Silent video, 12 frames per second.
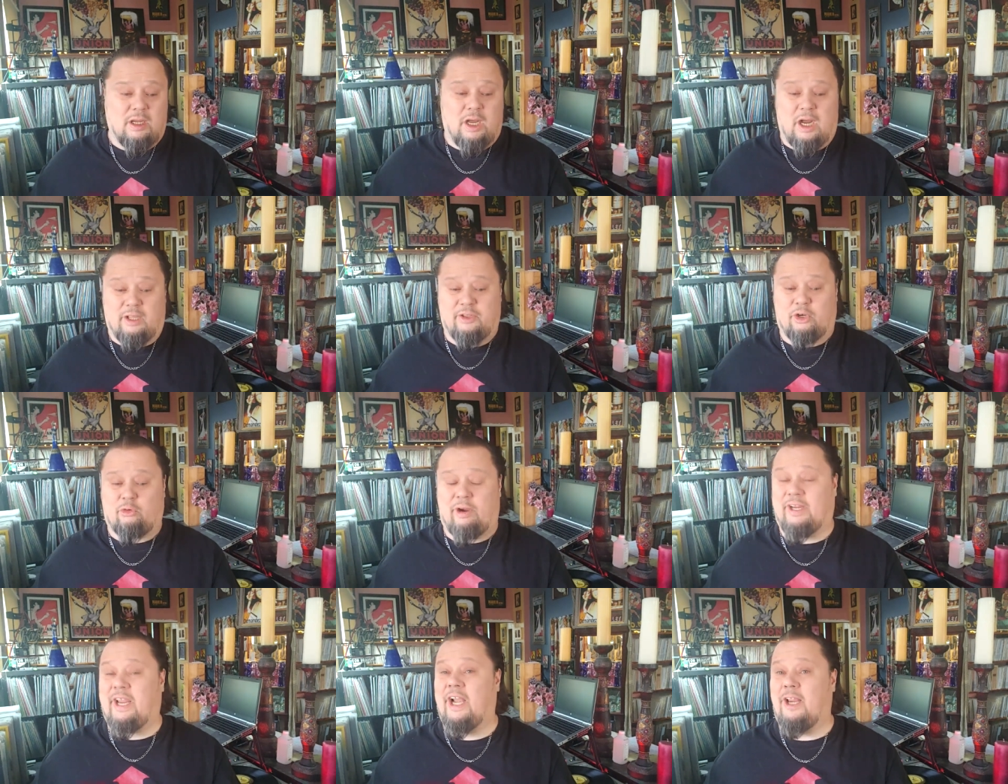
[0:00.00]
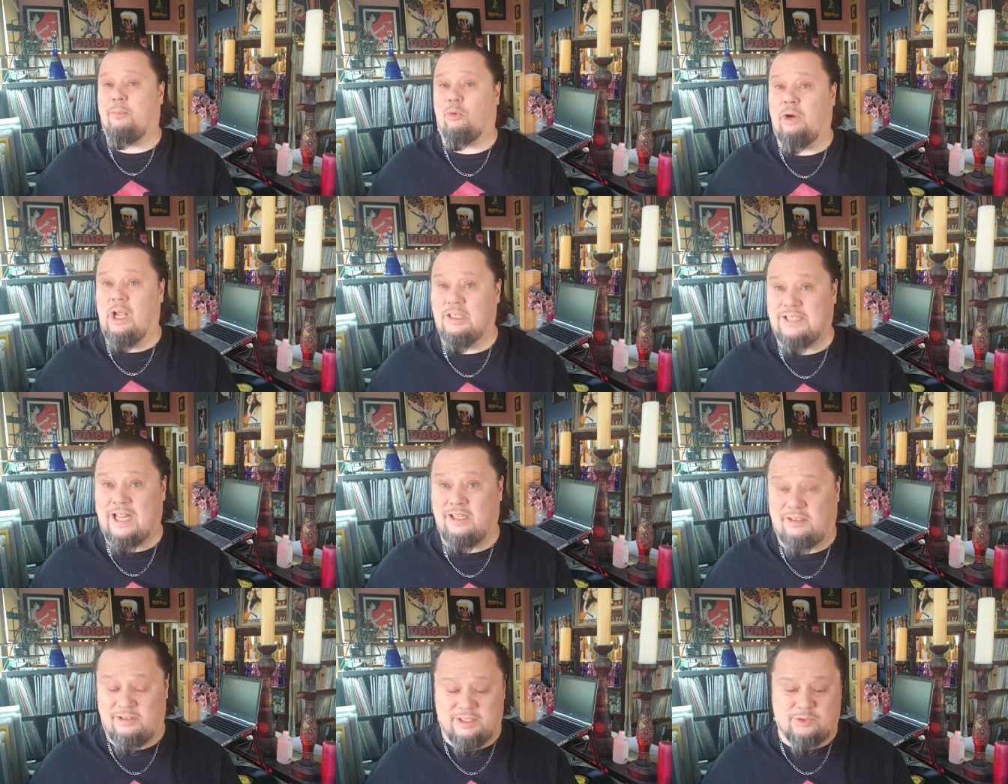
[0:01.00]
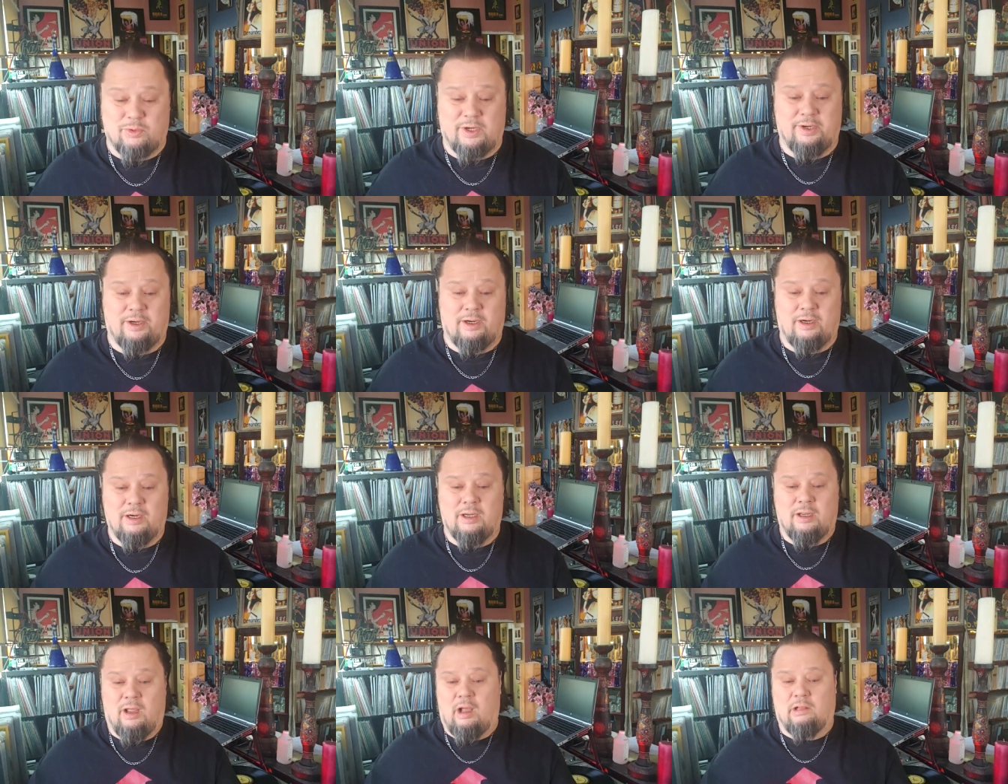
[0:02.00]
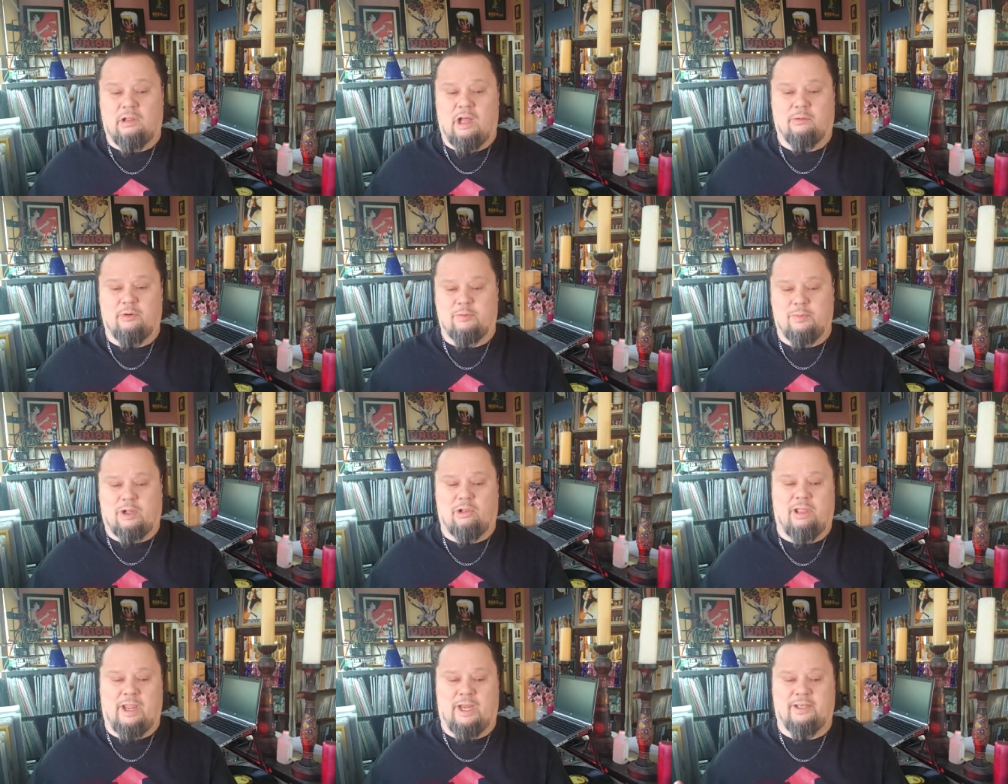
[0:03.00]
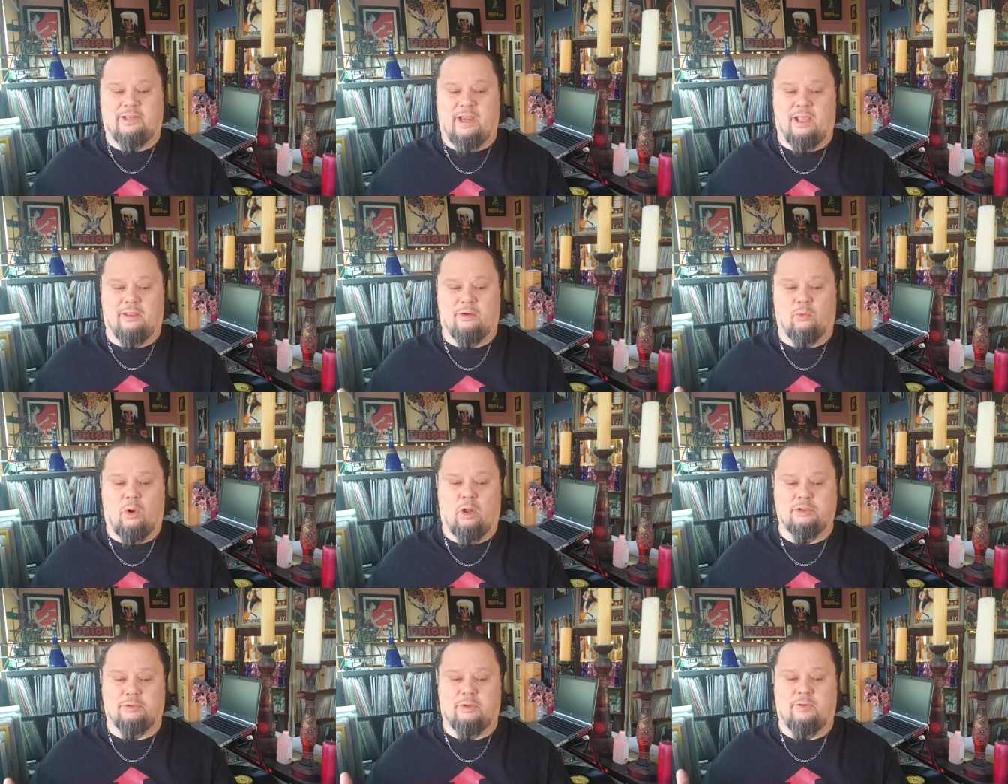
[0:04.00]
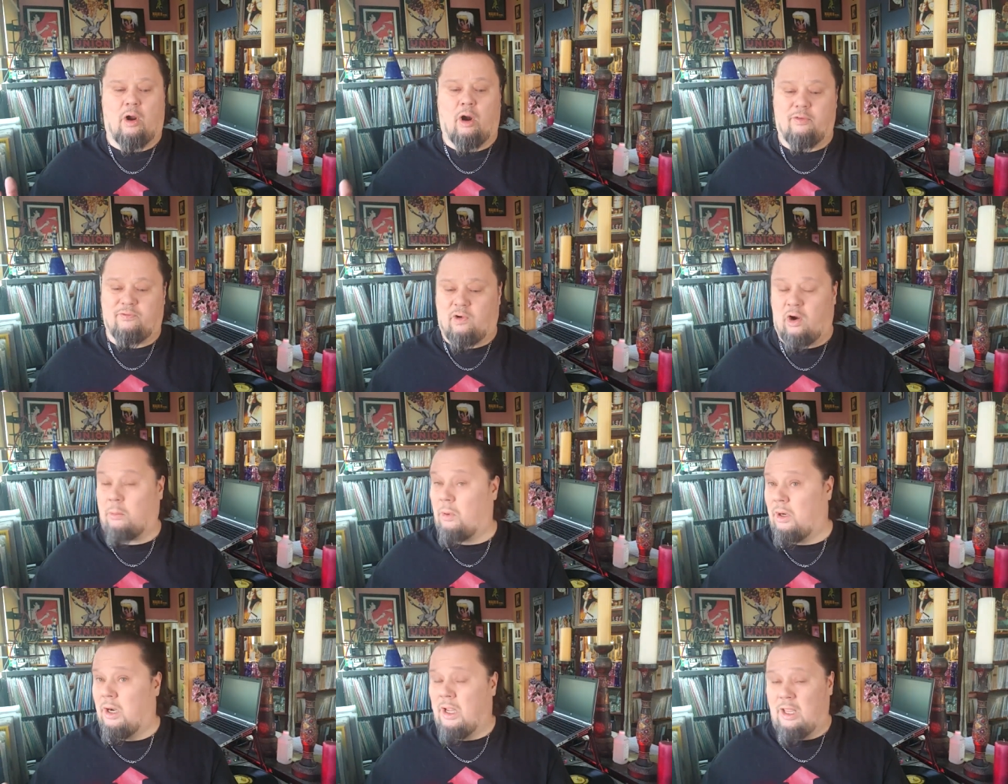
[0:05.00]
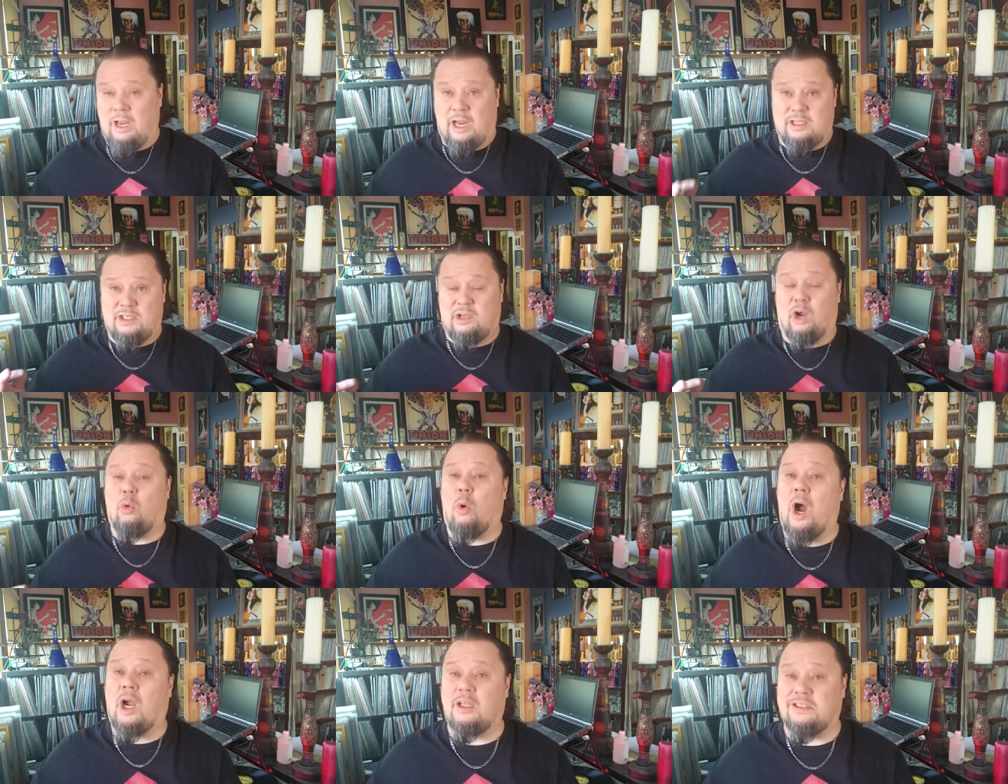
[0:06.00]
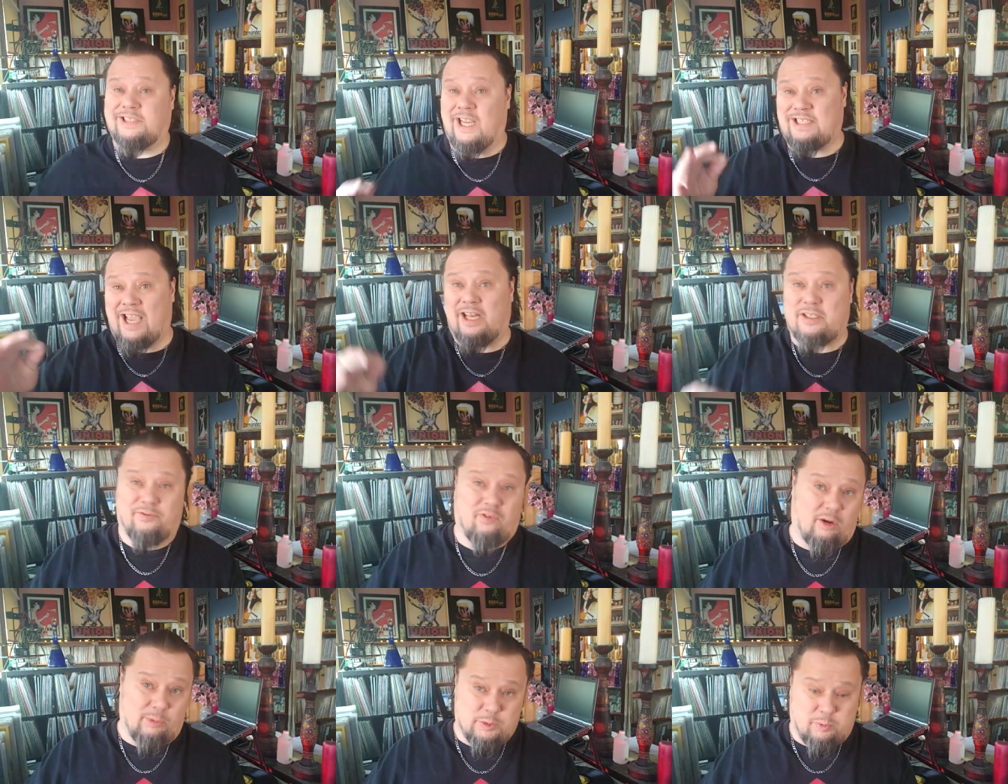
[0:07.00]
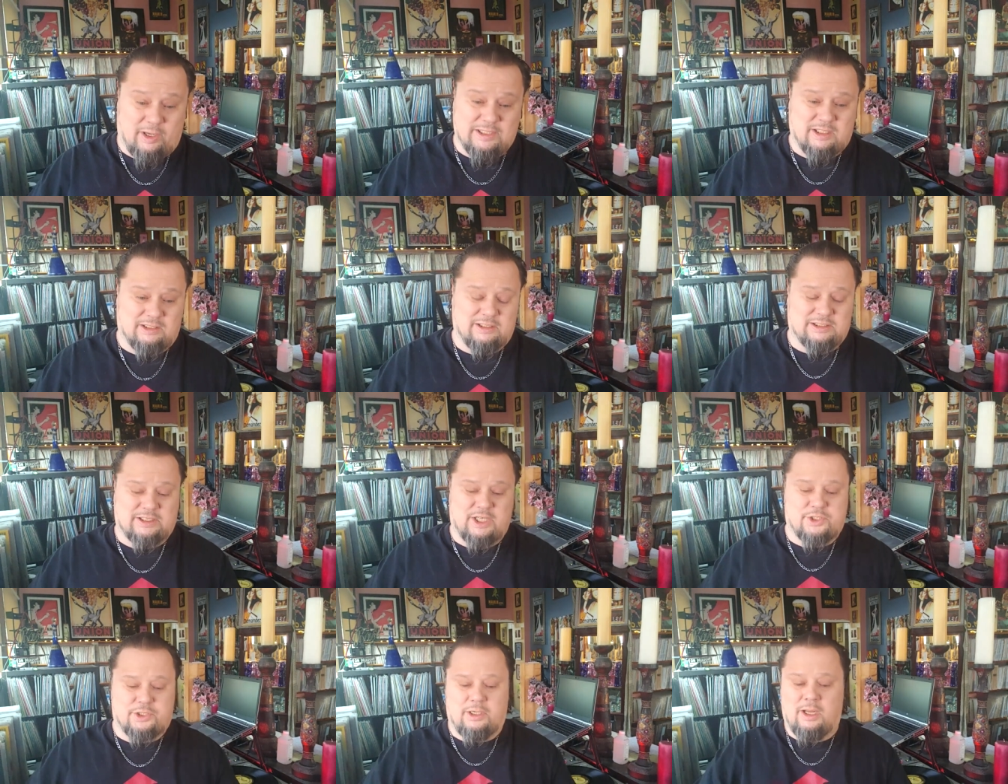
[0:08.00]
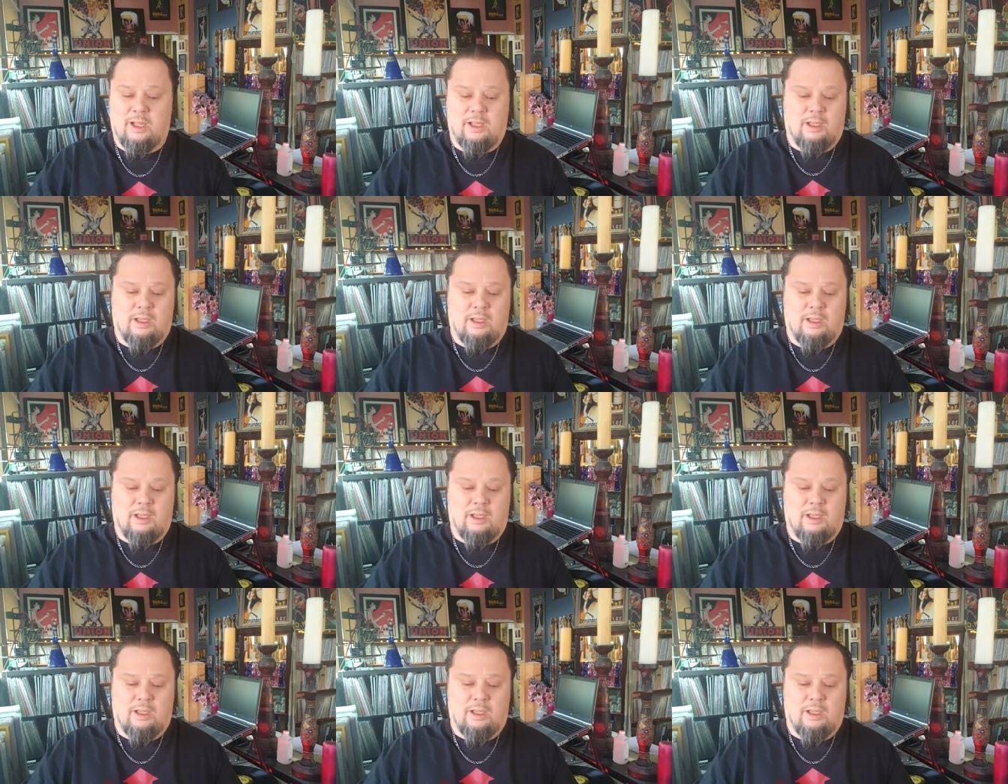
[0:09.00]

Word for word: Uh, the great Kenny Burrell is added to this one here, along with McLean, Taylor, Waldron, Art Farmer, and then Doug Watkins takes Addison Farmer's place on this session.